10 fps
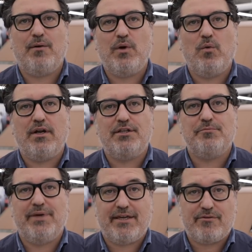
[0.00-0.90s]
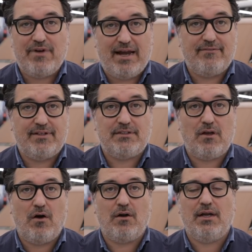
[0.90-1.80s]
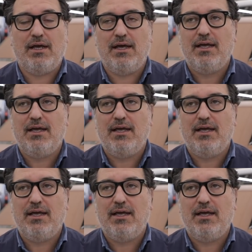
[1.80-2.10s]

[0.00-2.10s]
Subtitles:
but we wanted to make it relevant on,